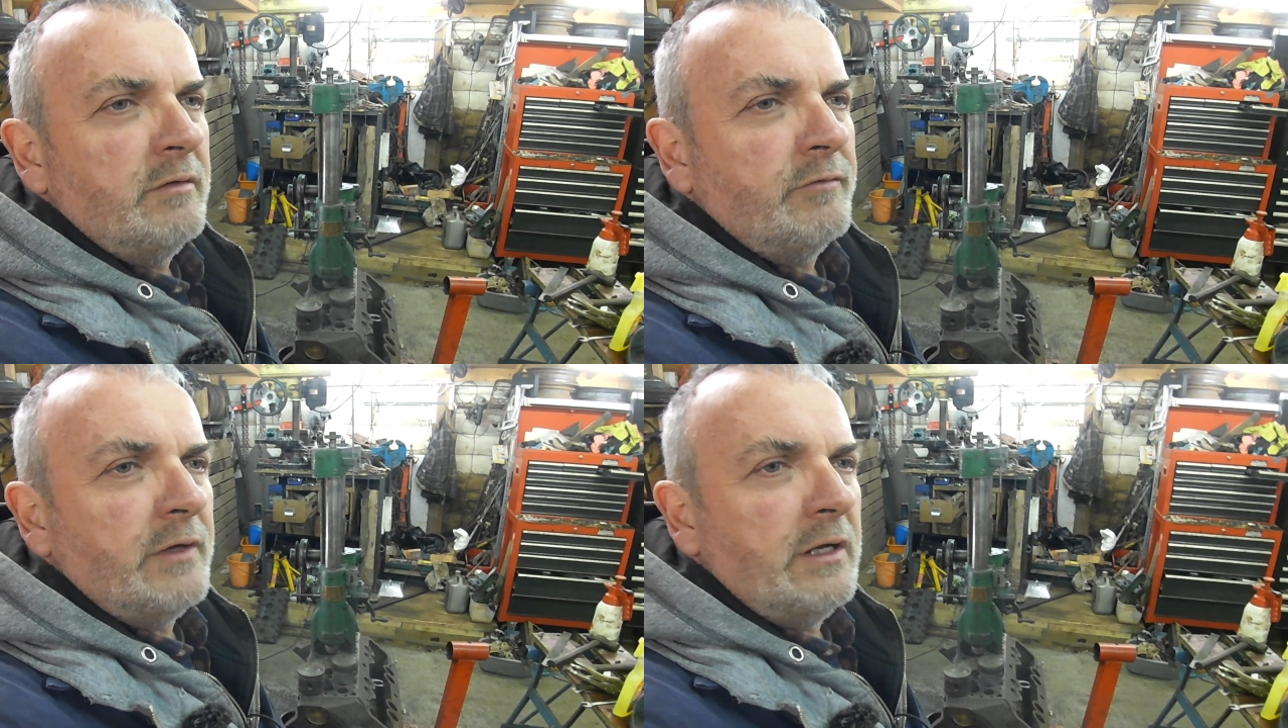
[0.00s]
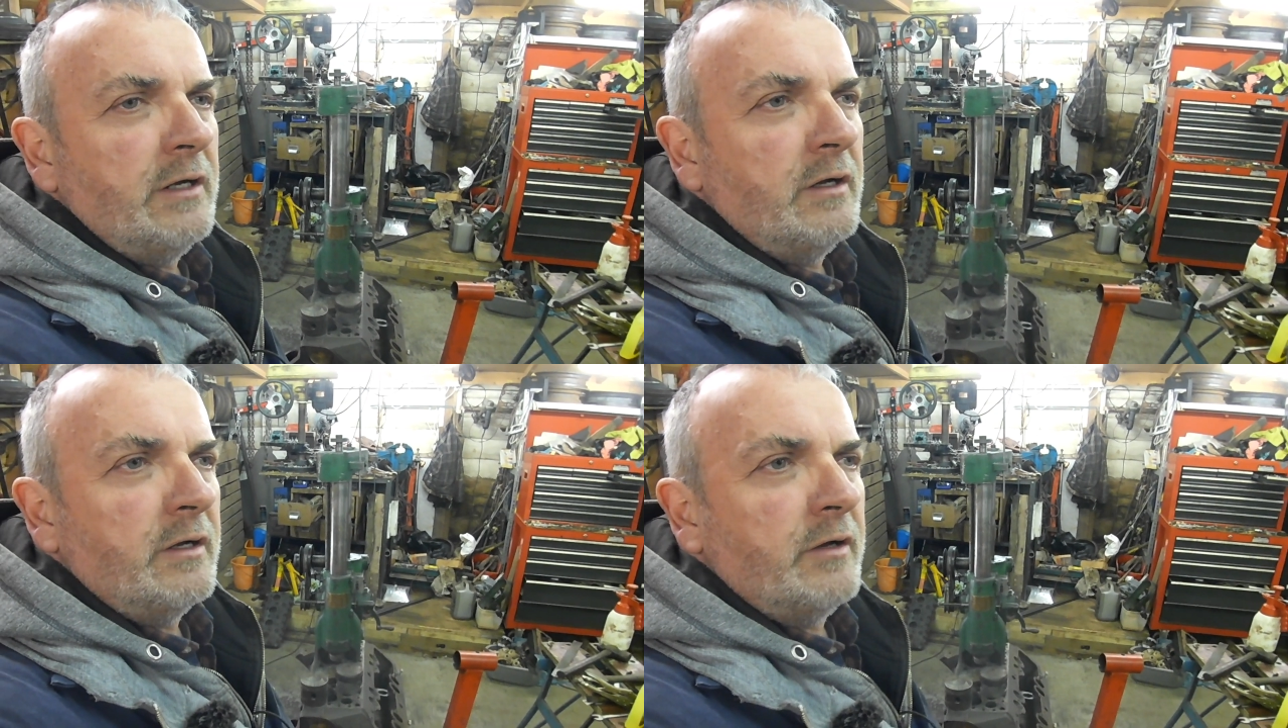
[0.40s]
feeling
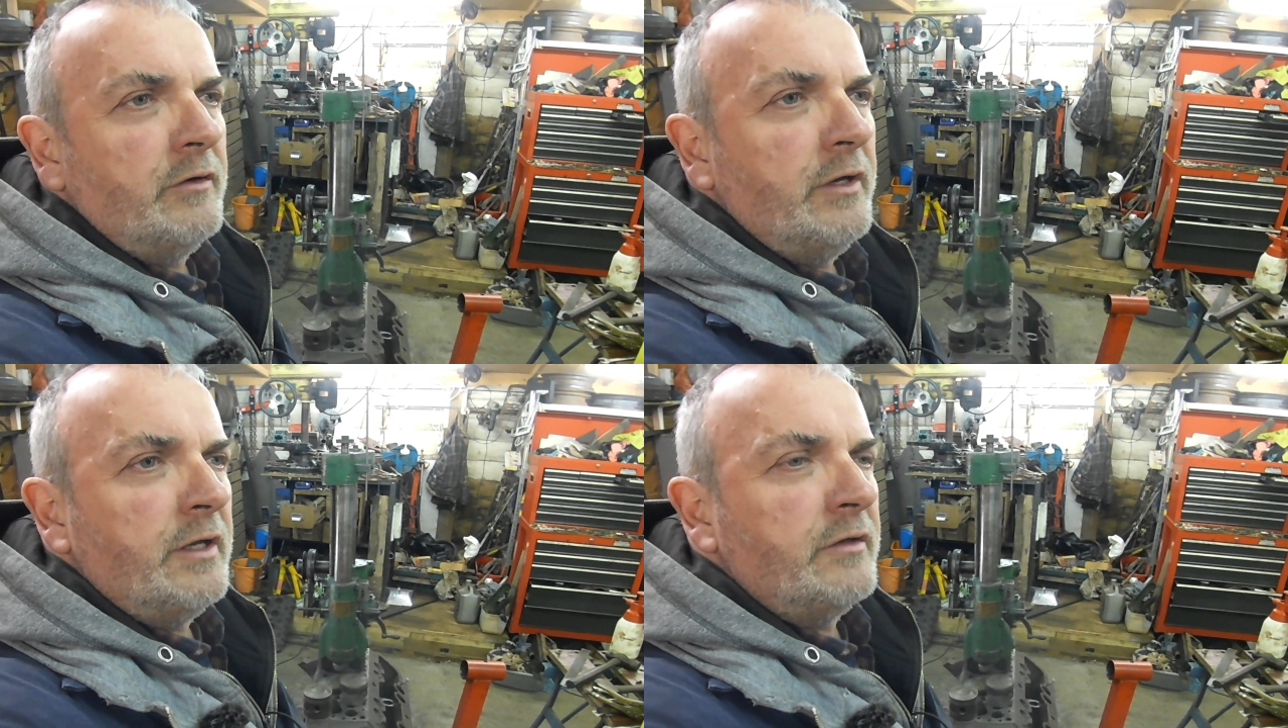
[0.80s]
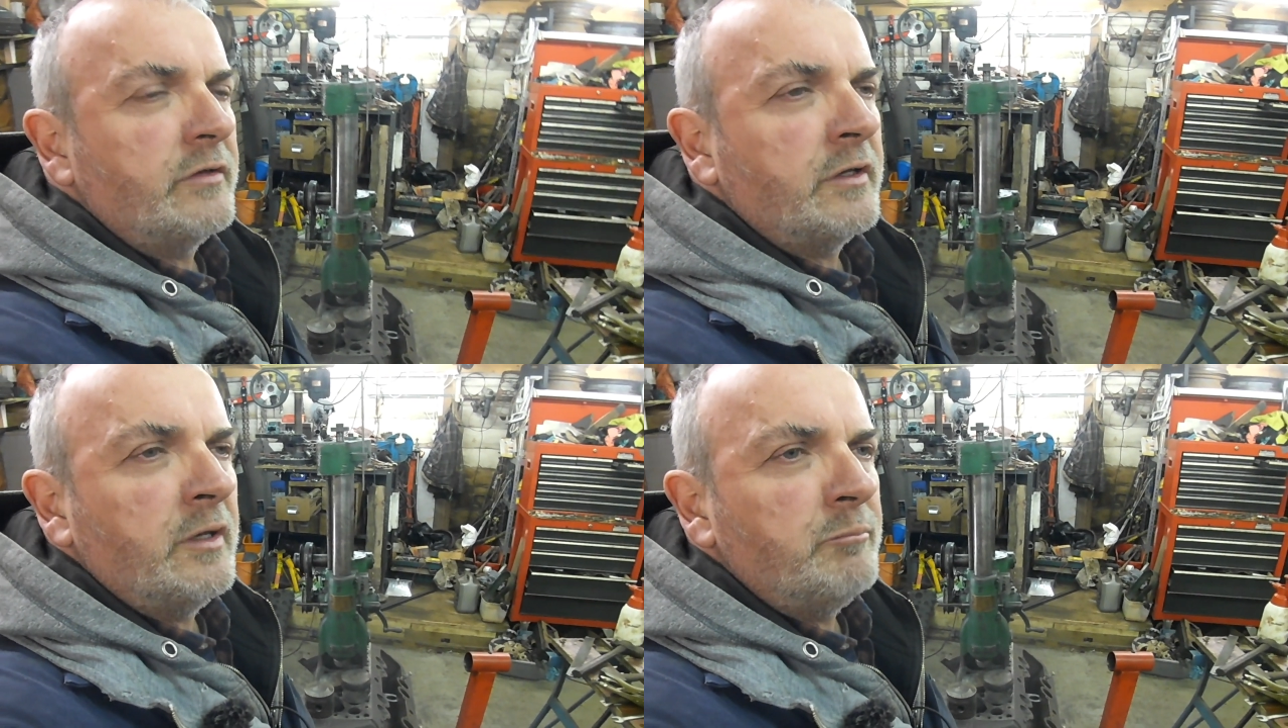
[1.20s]
like I need to
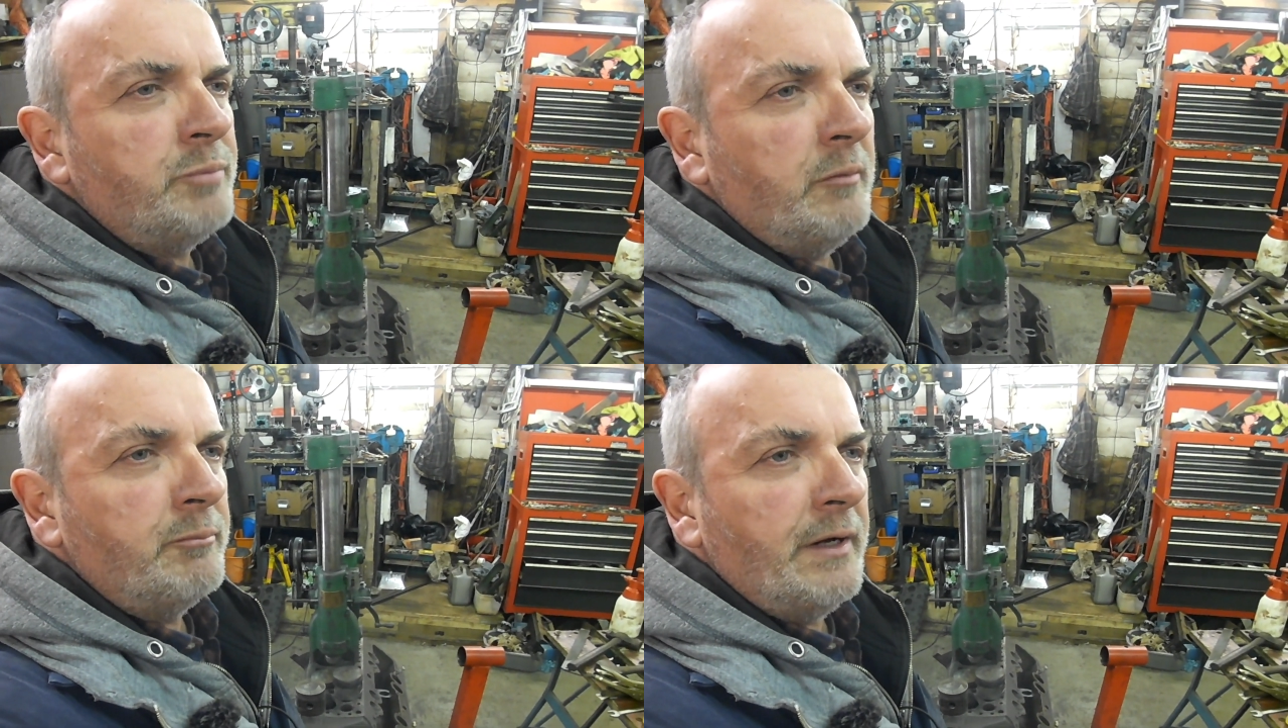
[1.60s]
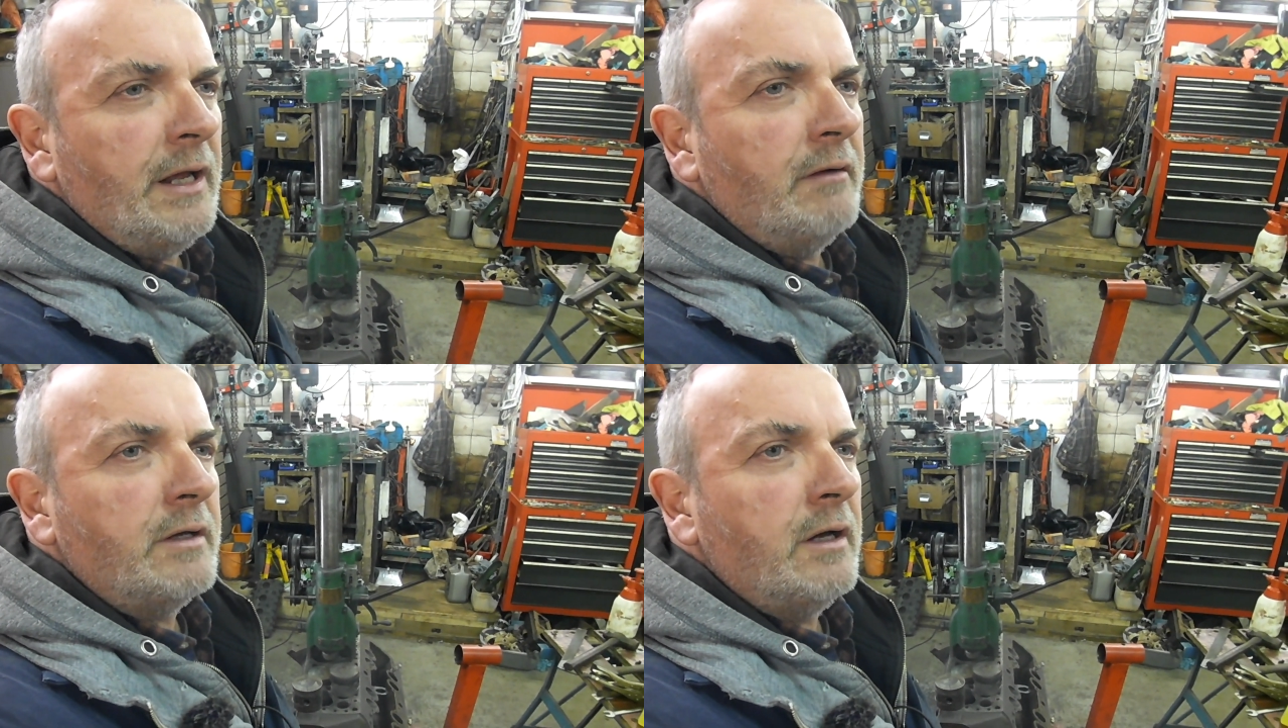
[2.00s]
keep pumping
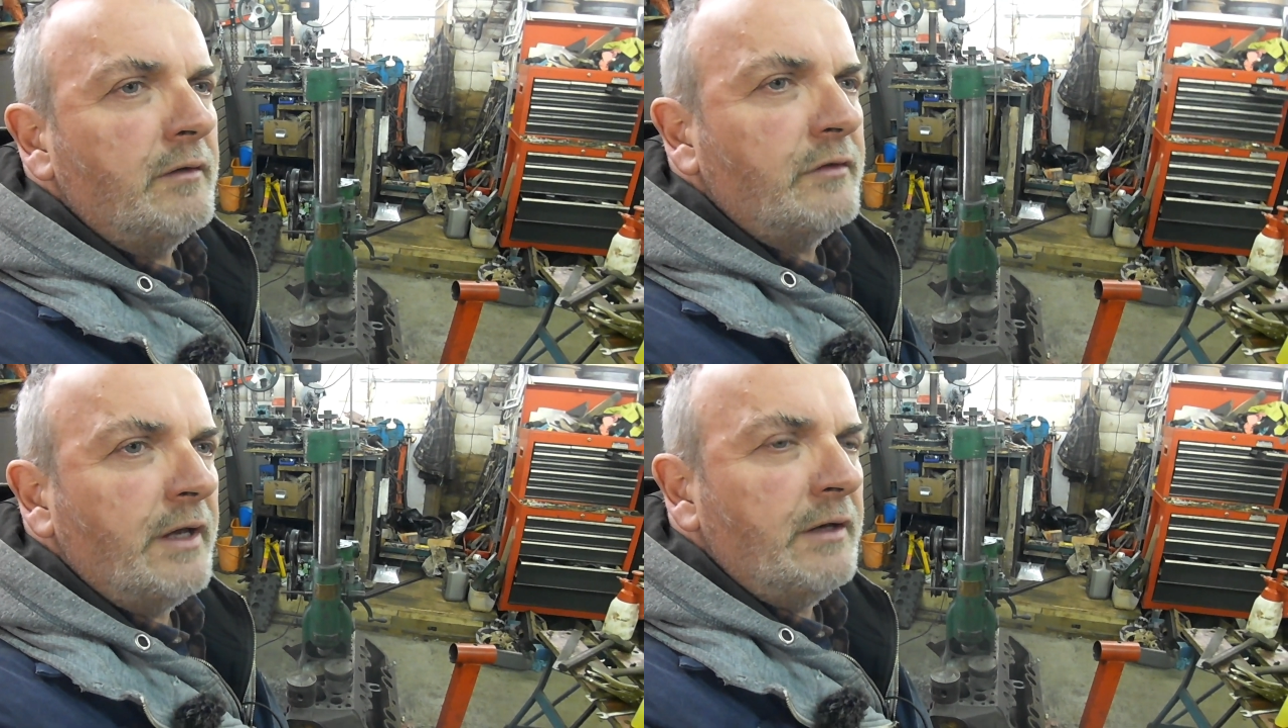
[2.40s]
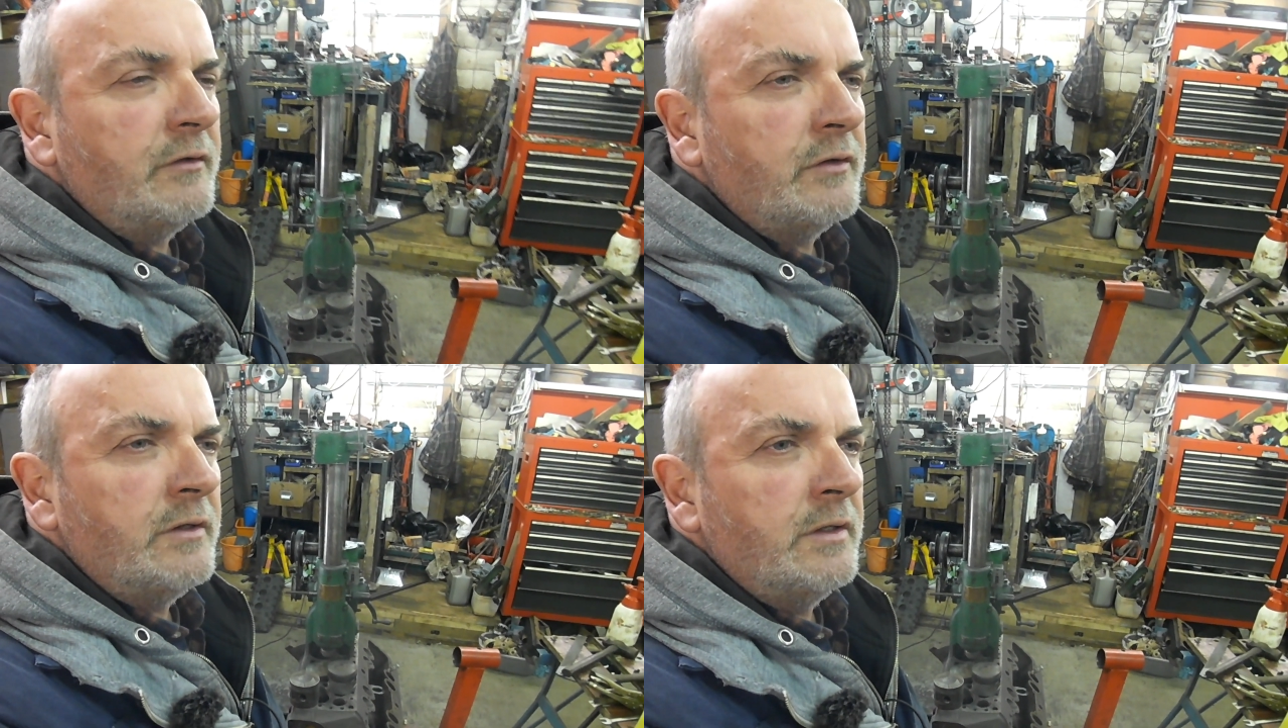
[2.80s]
out content,